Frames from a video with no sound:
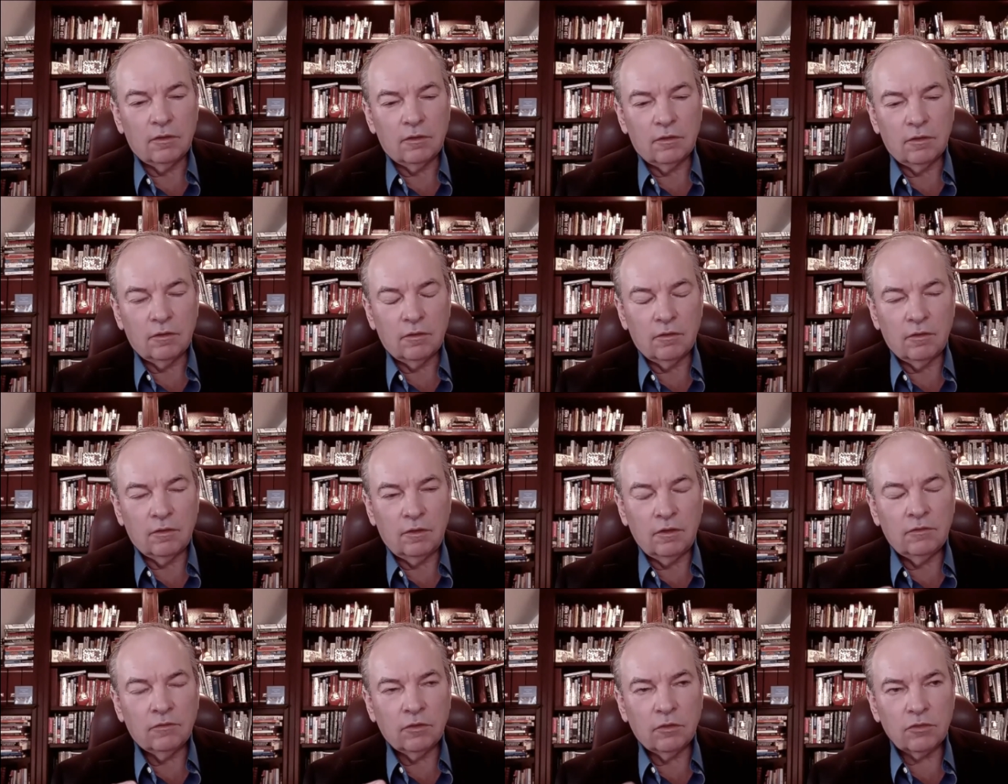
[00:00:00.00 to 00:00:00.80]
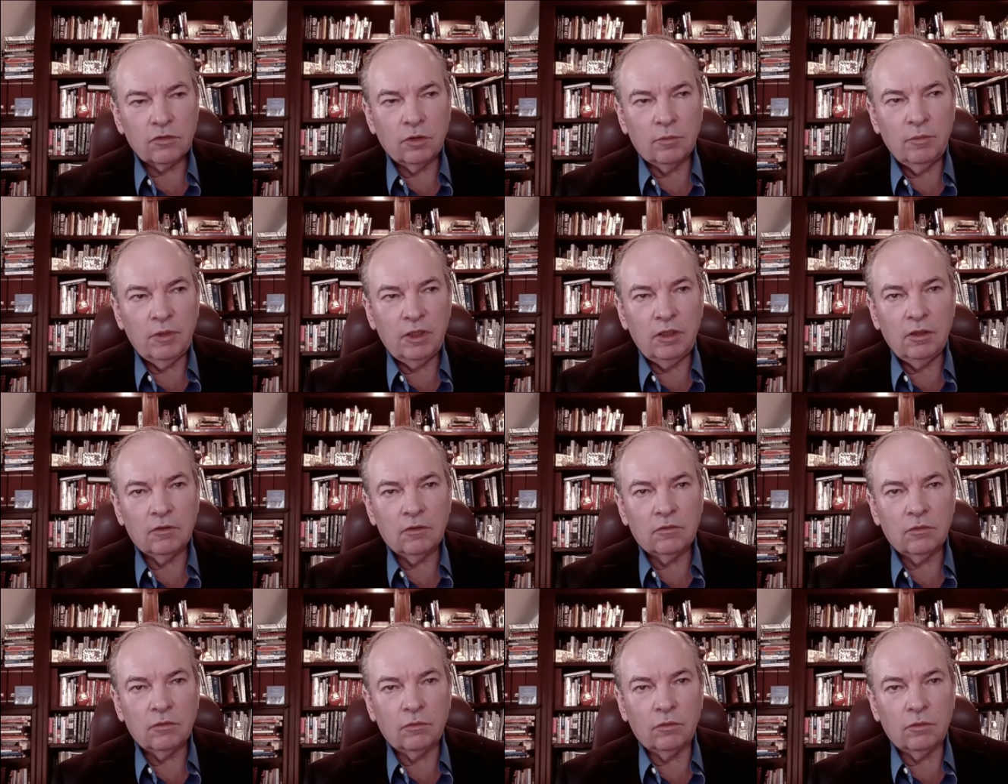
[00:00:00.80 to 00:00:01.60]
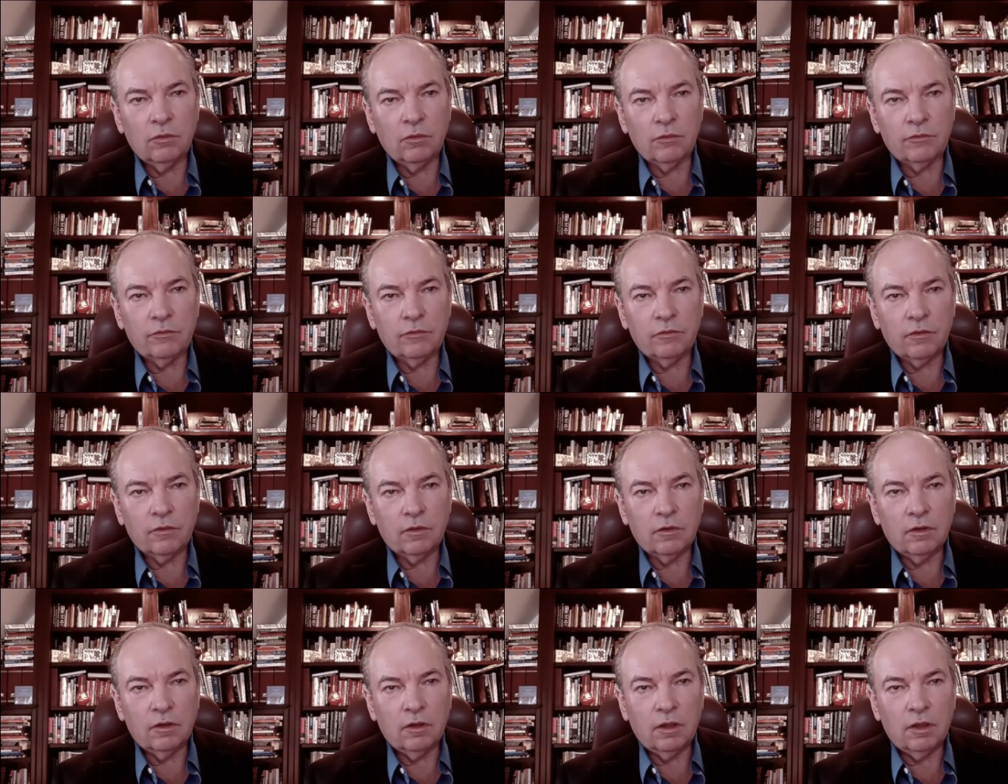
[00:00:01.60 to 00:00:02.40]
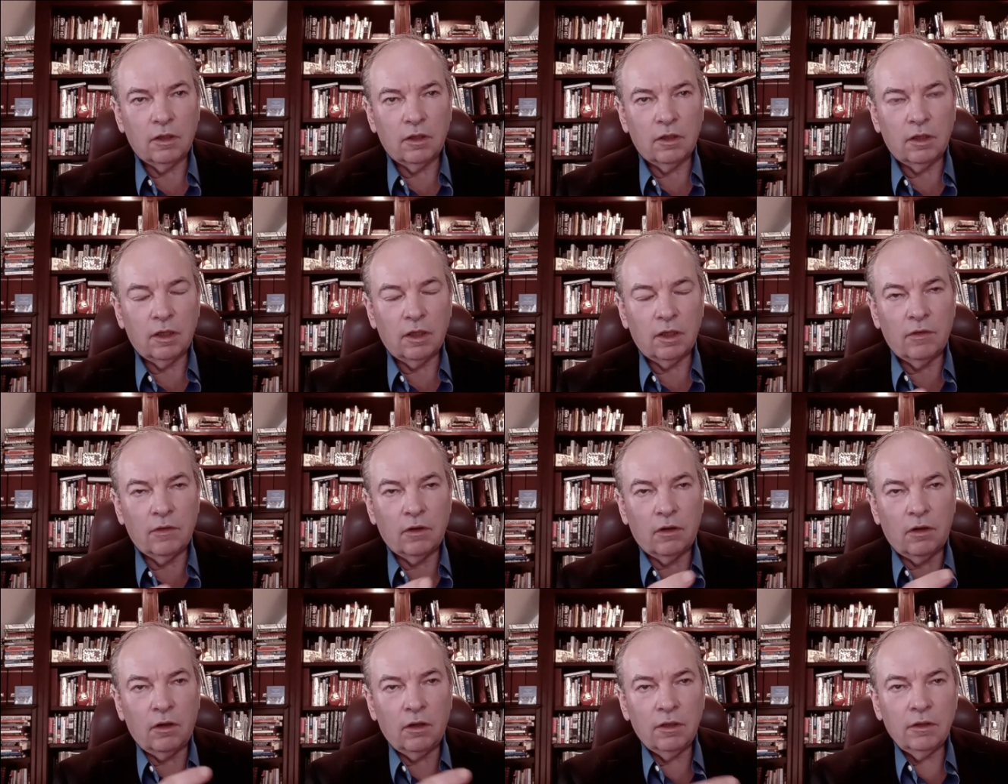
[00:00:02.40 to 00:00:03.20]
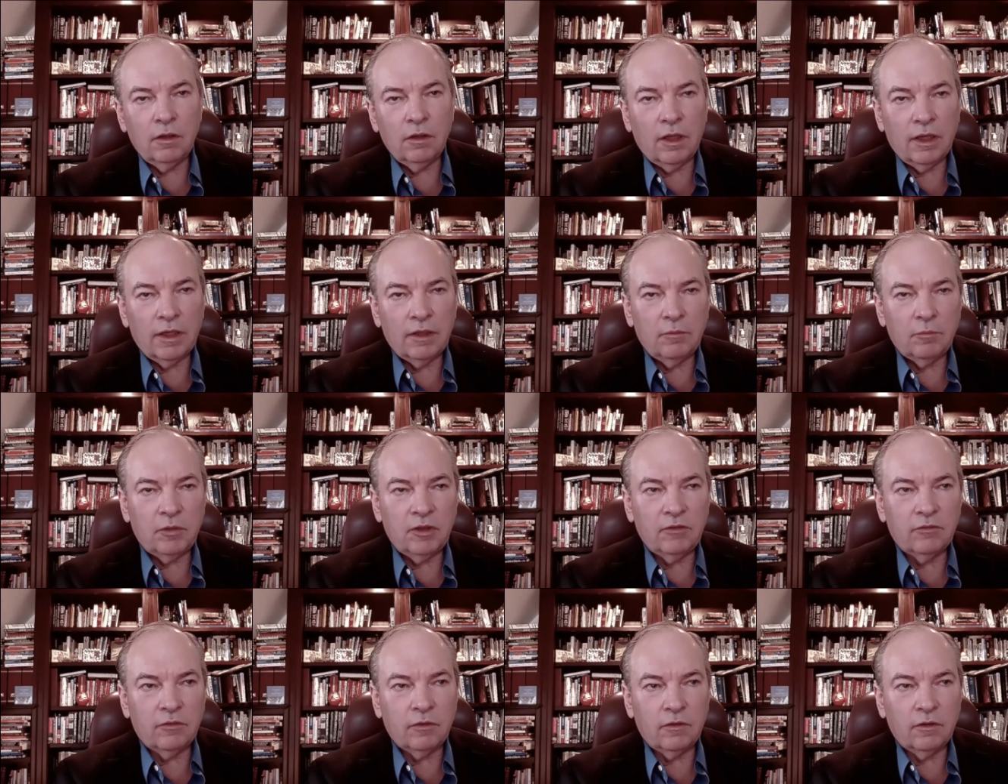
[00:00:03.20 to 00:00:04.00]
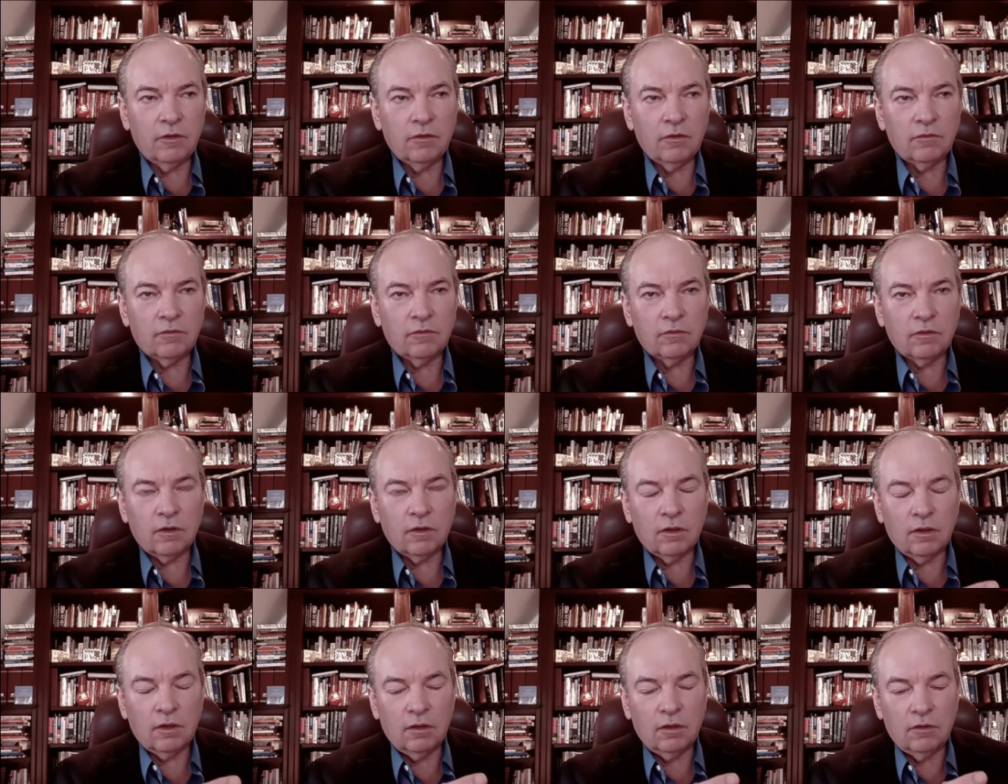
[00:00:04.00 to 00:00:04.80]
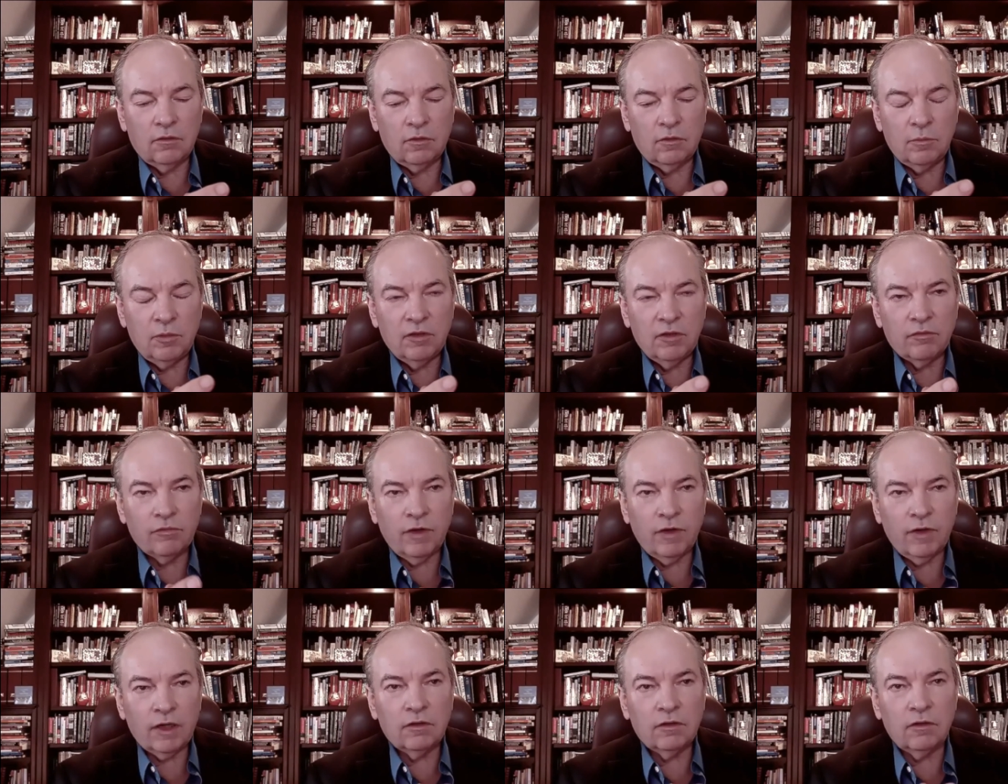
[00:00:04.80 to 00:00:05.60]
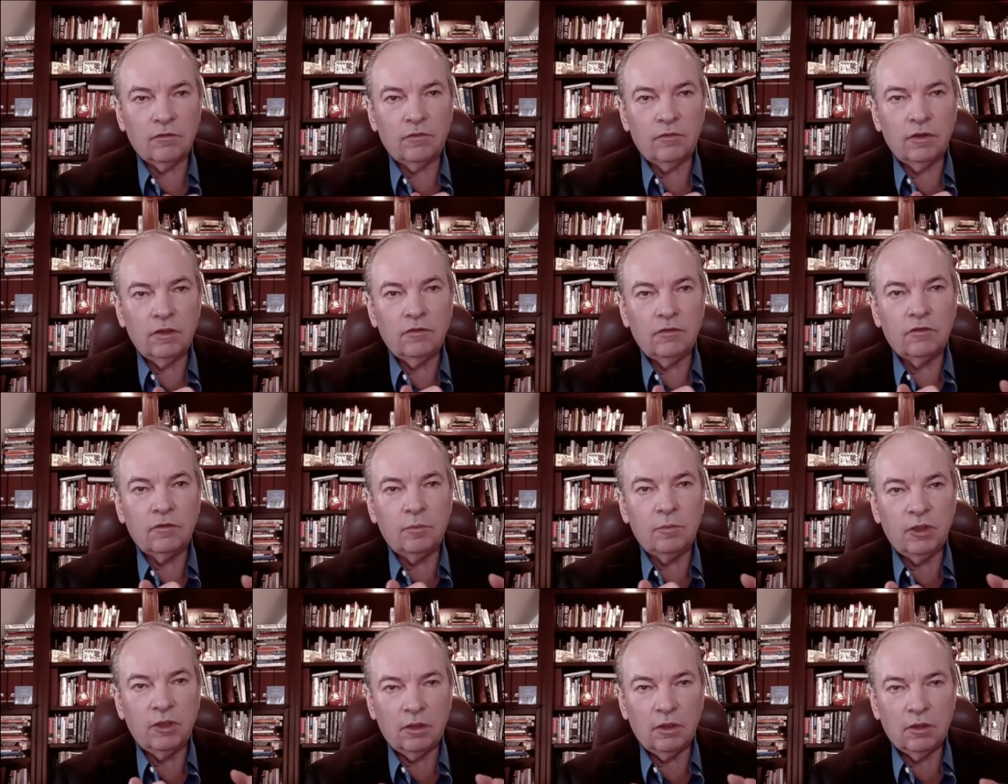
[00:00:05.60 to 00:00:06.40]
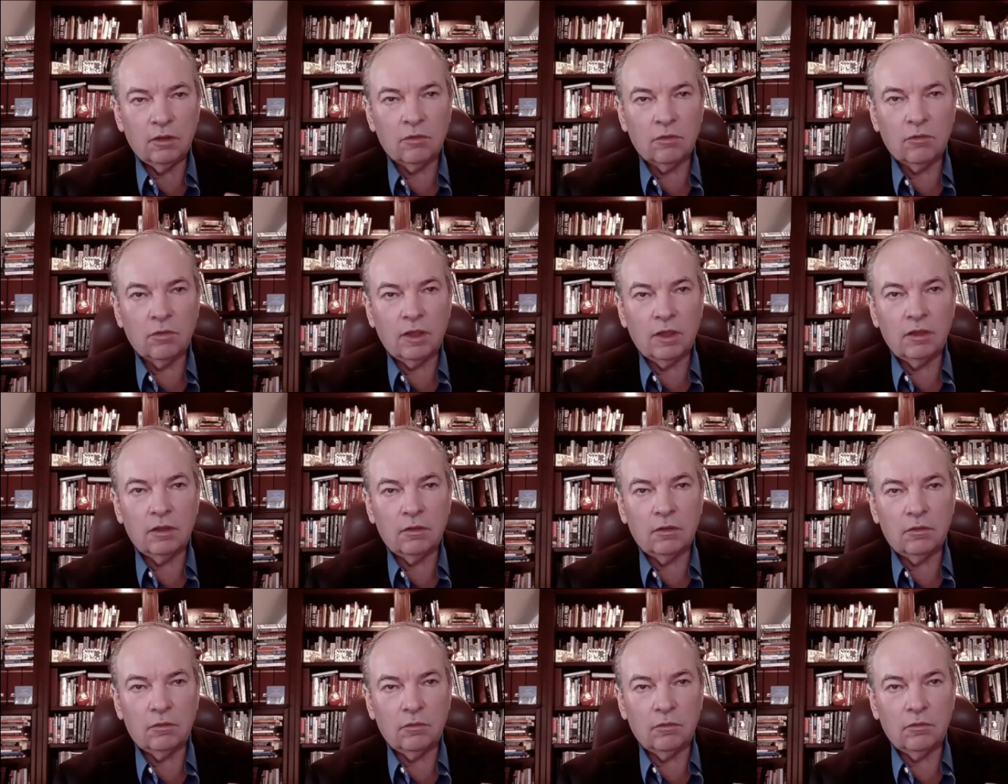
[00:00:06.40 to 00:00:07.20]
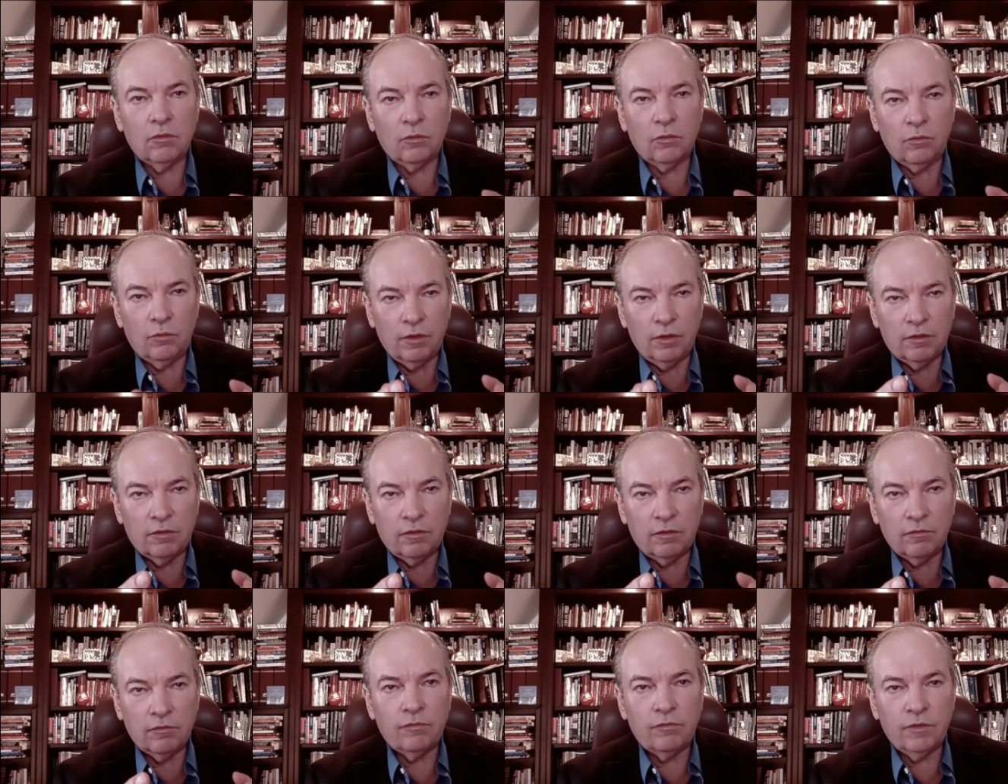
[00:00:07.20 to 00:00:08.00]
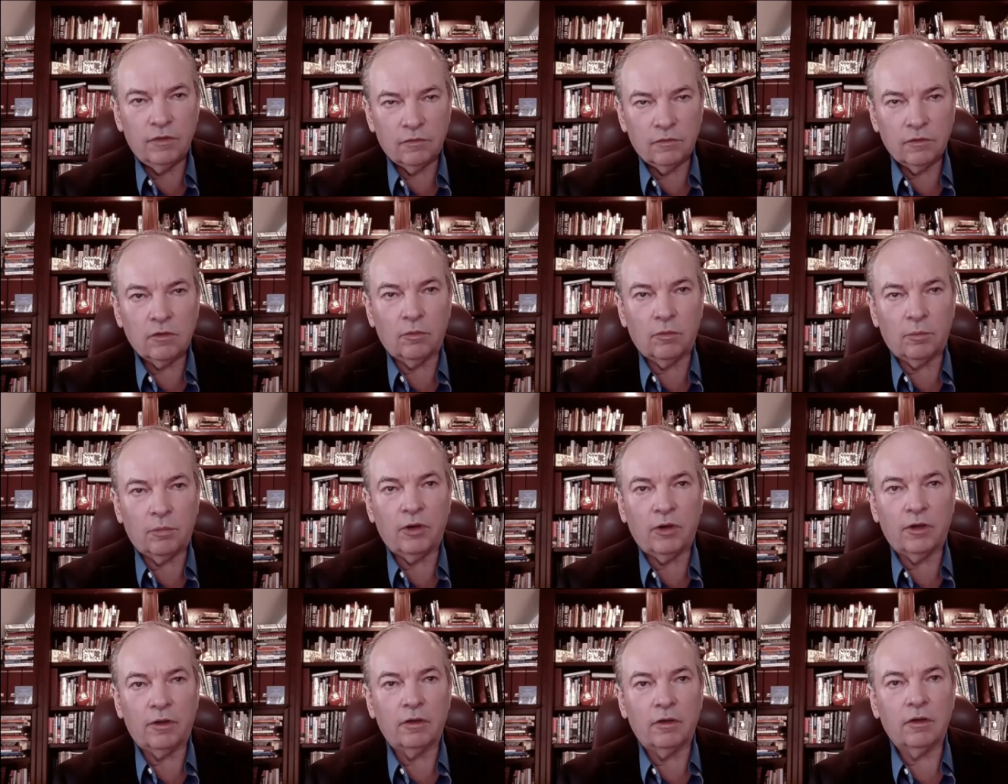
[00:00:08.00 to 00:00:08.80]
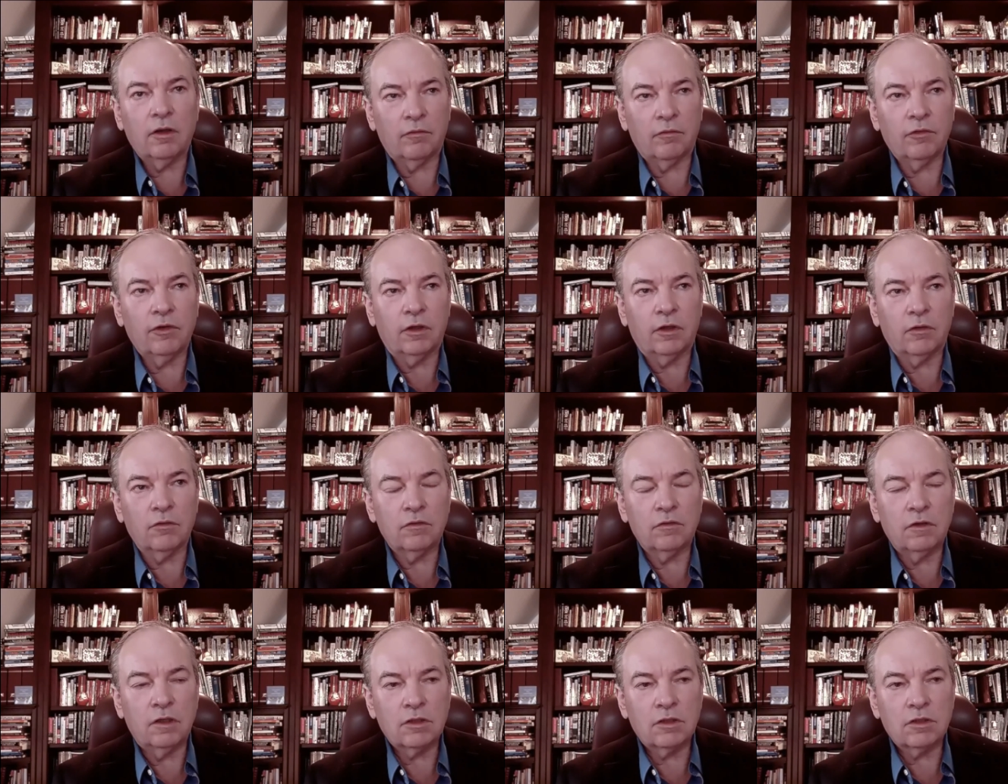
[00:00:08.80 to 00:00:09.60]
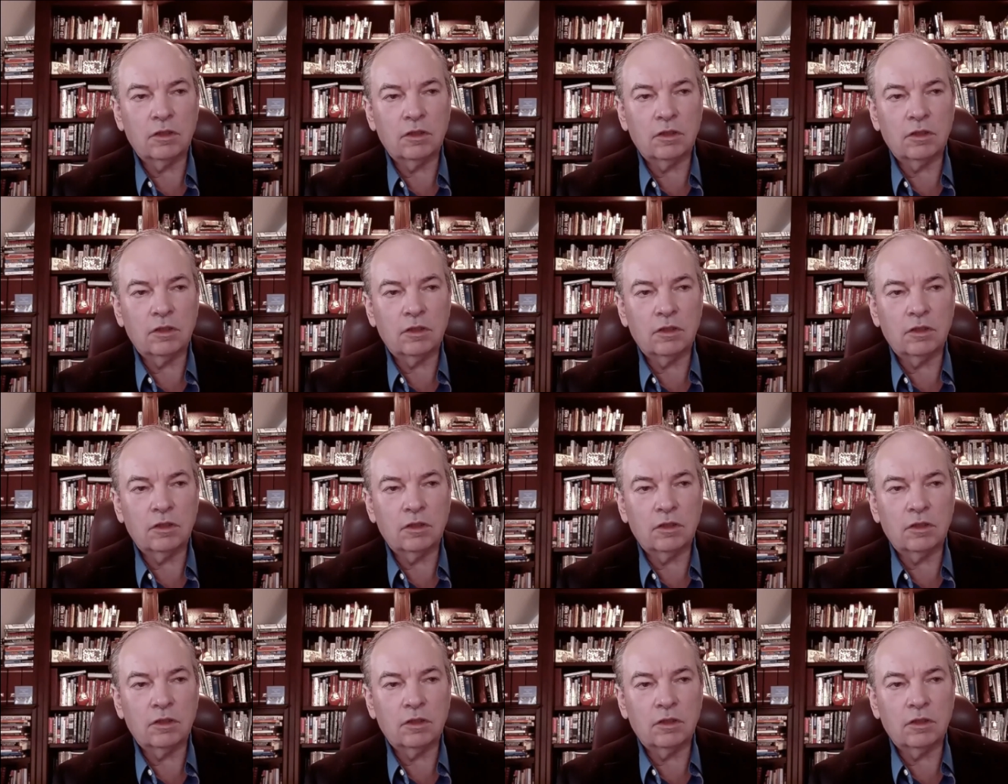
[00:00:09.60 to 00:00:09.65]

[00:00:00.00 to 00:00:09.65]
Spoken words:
these social media tools and the online piece of this, to be effective, needs to be integrated with the physical part of negotiation.